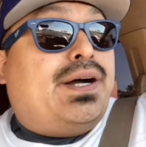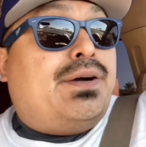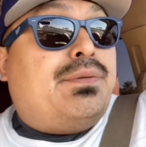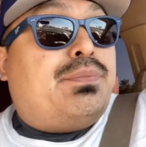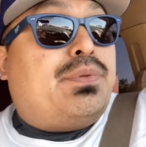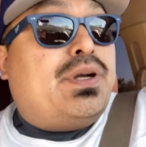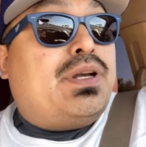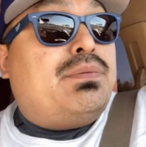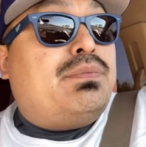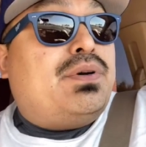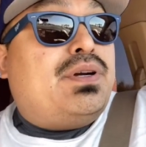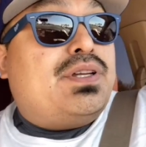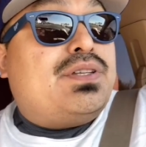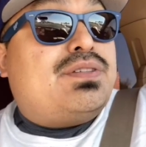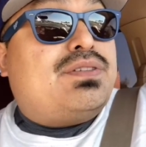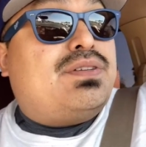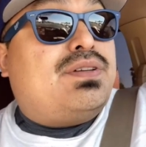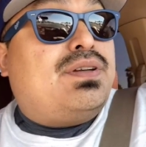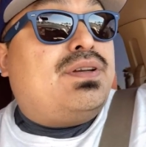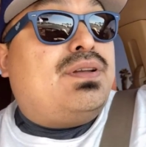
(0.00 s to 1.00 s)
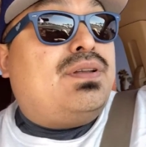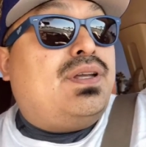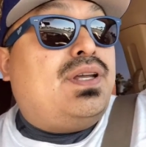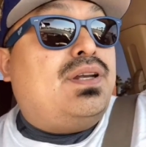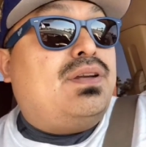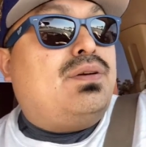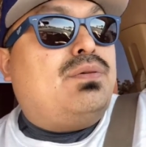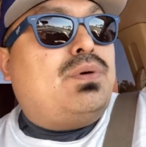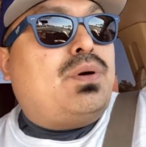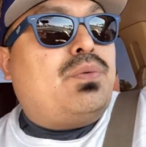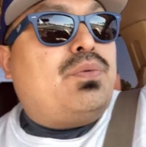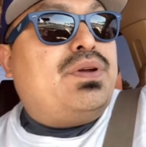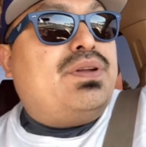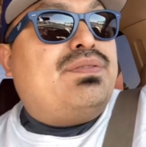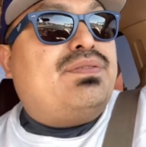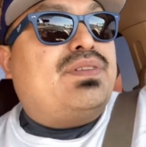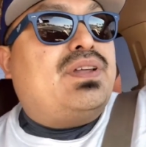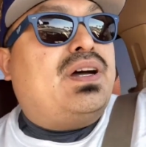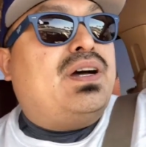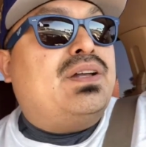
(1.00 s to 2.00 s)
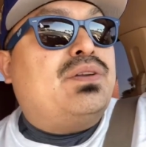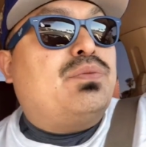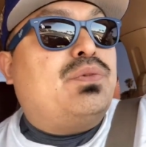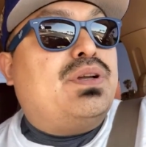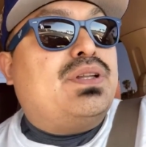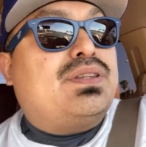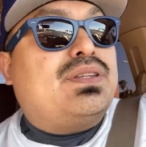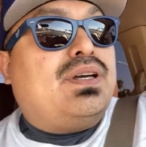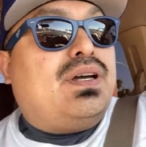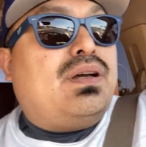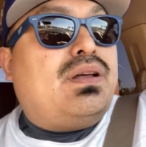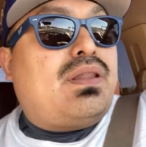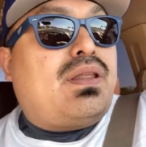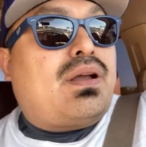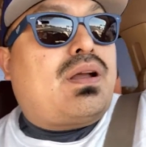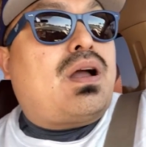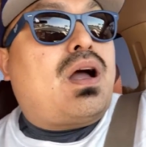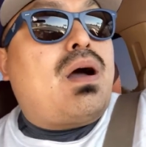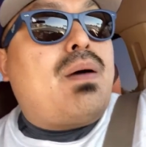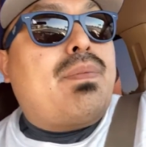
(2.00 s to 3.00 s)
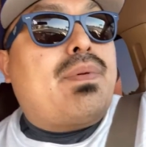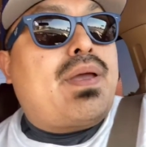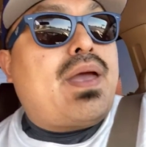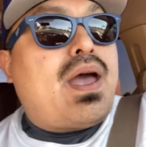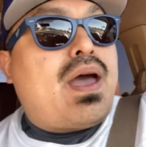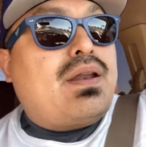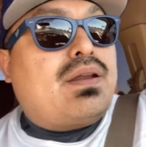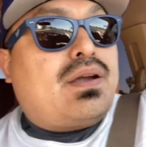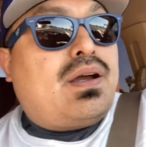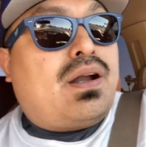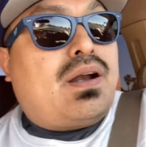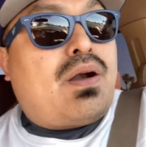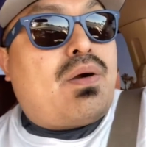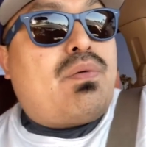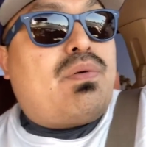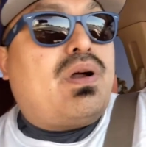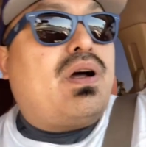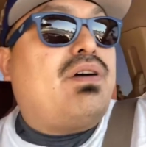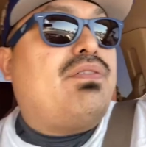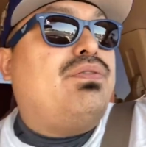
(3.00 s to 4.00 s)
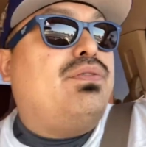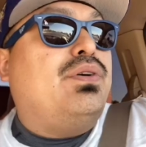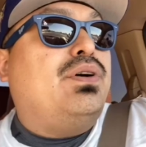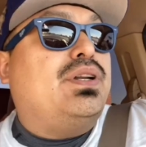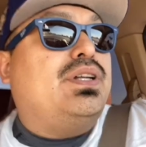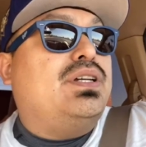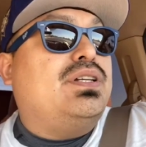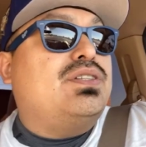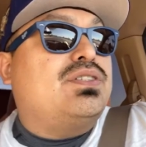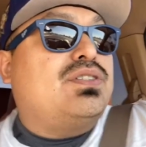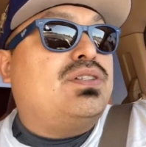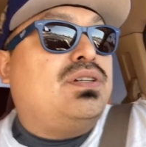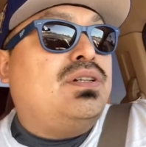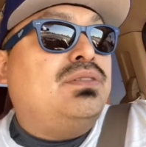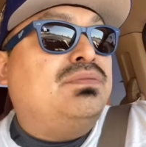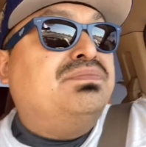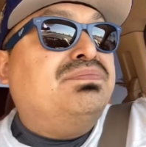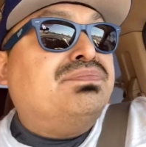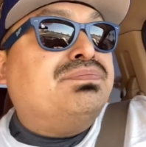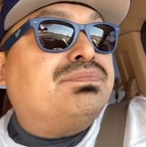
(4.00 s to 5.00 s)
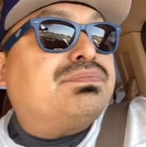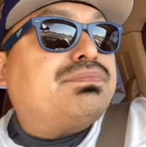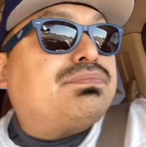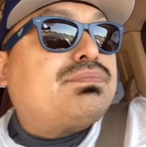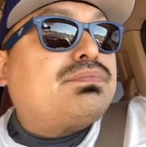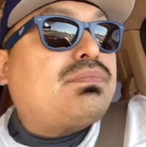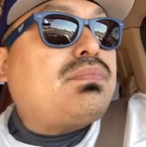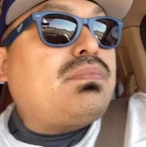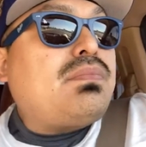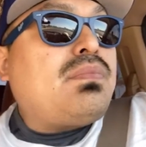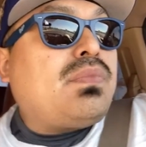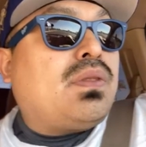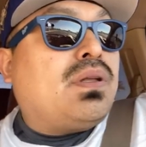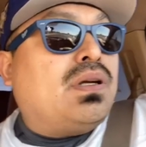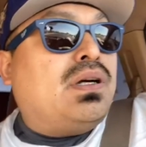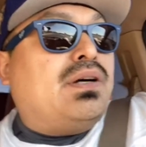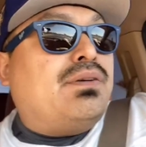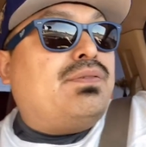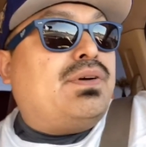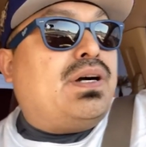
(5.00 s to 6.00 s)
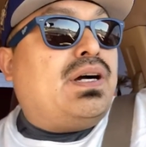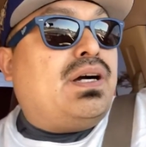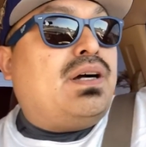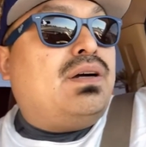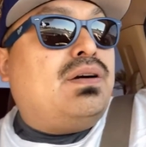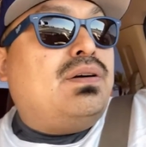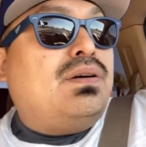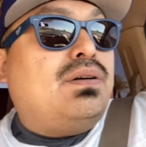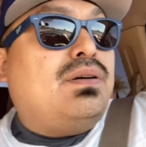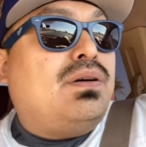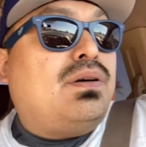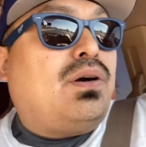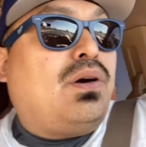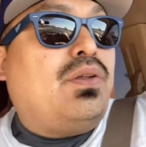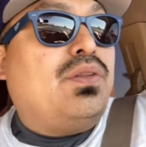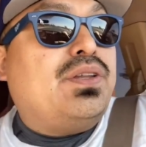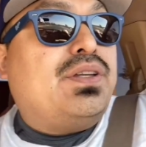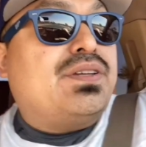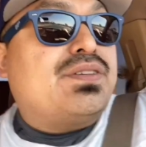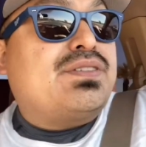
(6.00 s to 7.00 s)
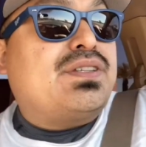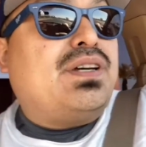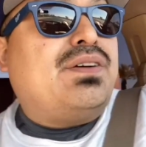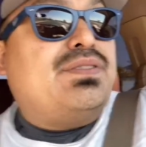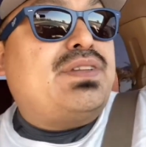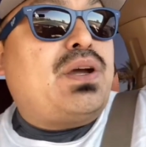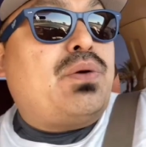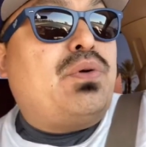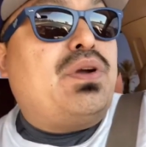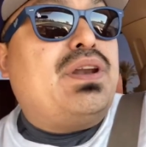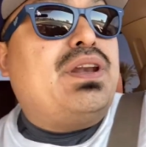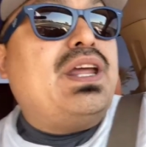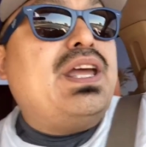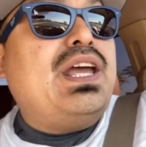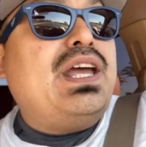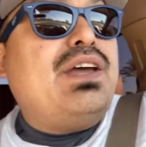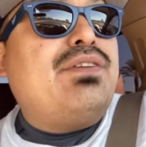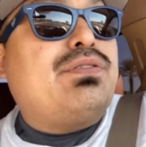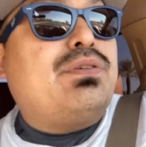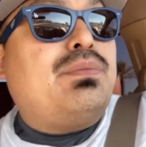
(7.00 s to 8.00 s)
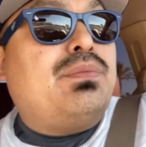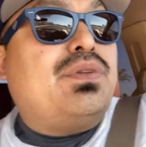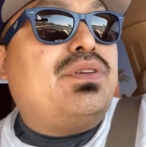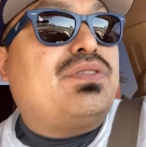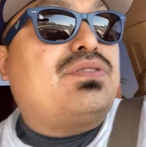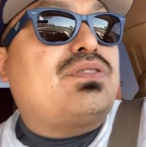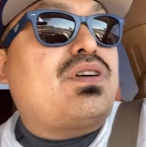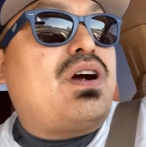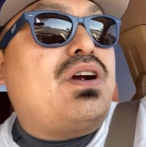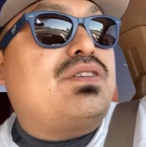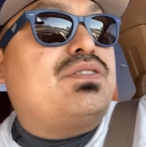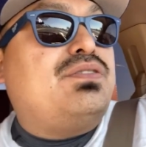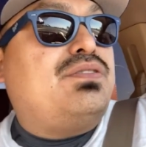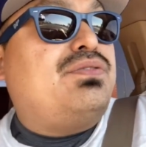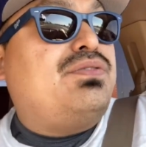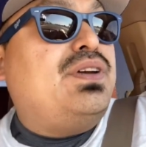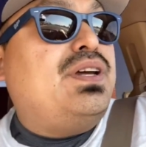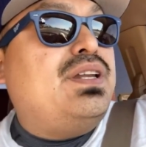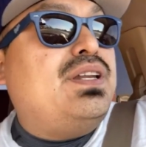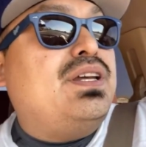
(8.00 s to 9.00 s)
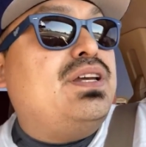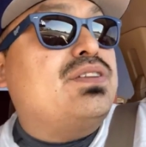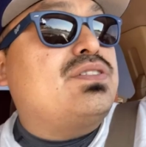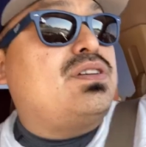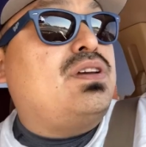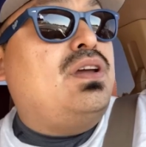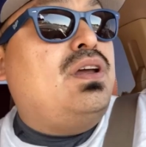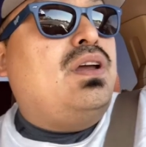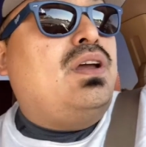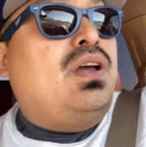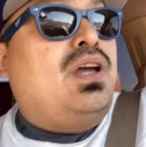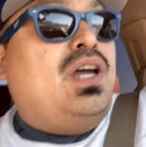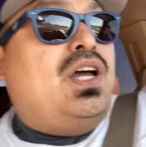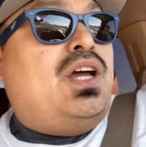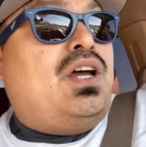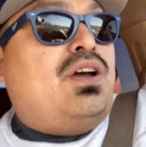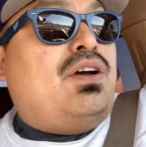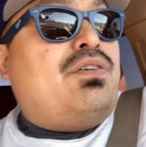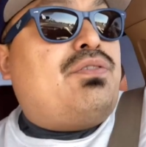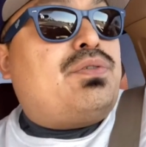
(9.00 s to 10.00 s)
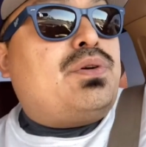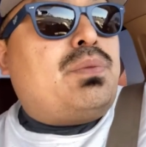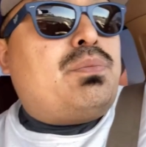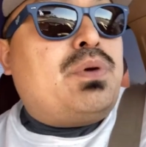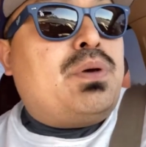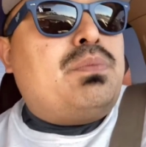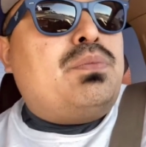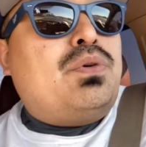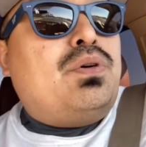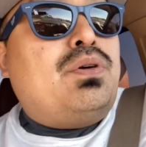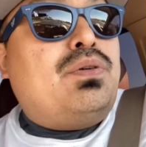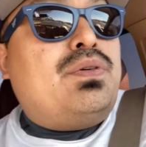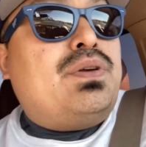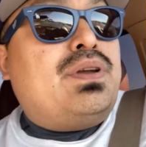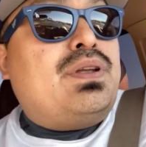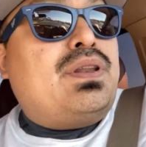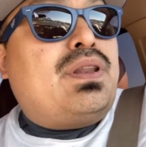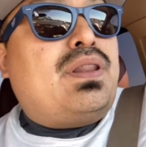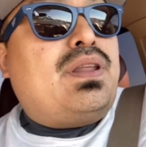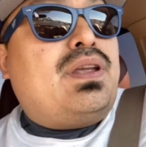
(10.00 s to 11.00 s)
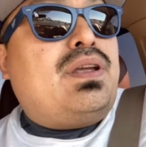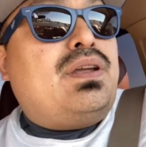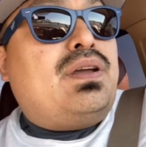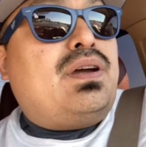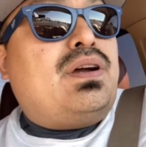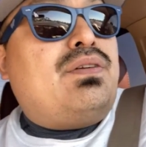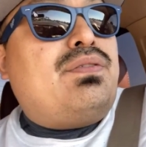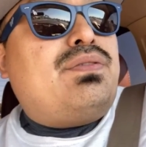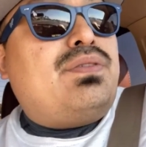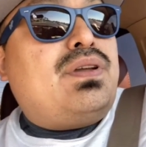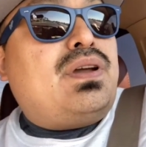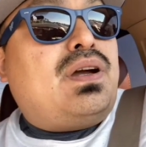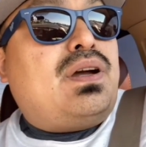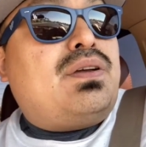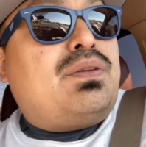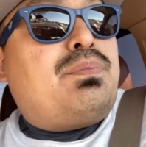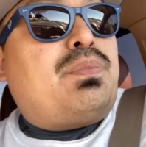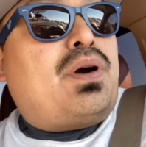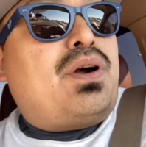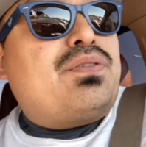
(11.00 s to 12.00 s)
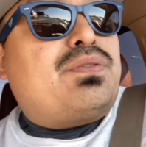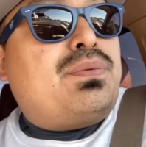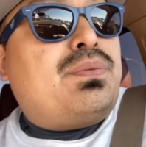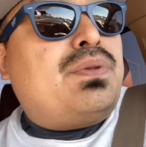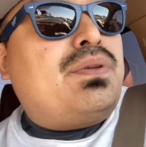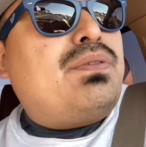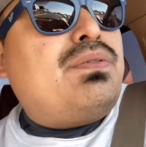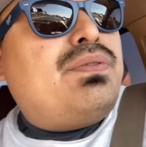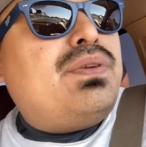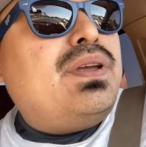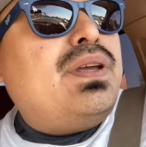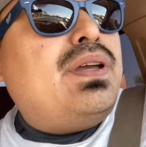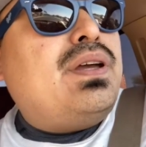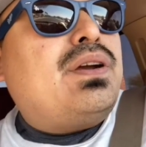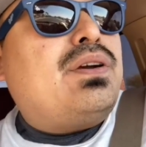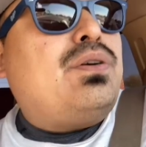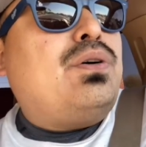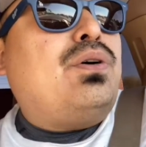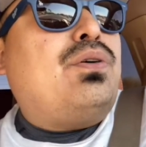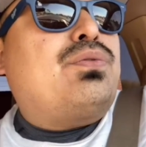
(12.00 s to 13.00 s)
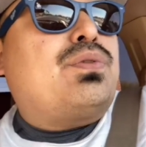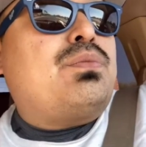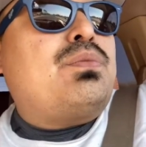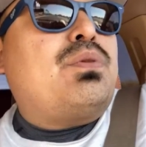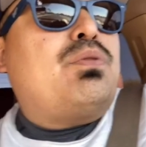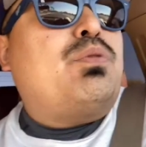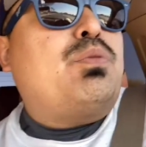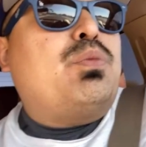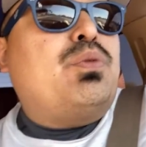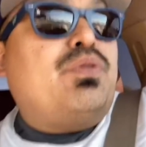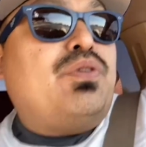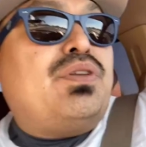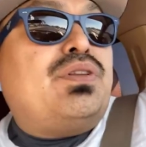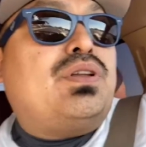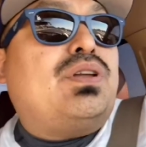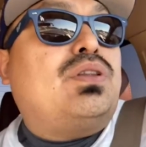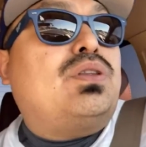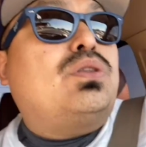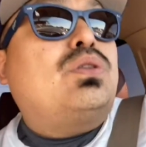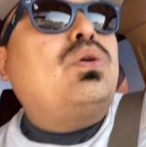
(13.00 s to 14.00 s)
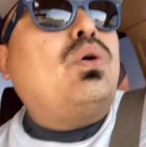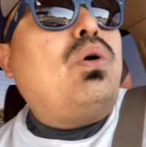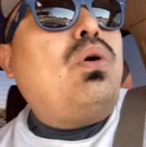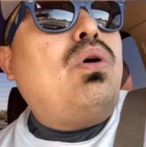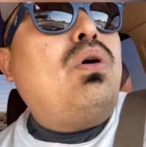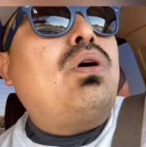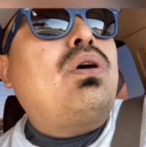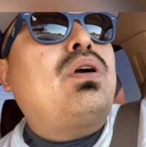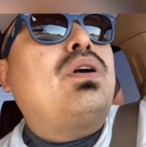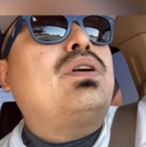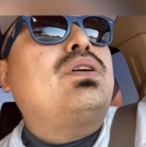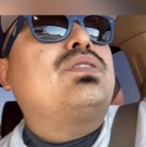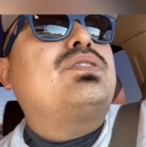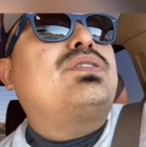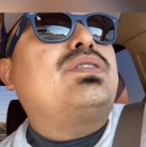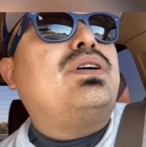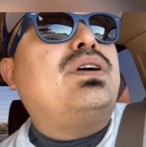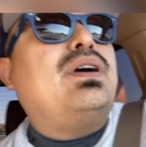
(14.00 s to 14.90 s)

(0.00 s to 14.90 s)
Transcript: Pretty much, you know, what we've done with the Cop Cat, kind of raw footage of all the stuff that we did from the start to finish, from removing the parts from the vehicle, from removing the doors,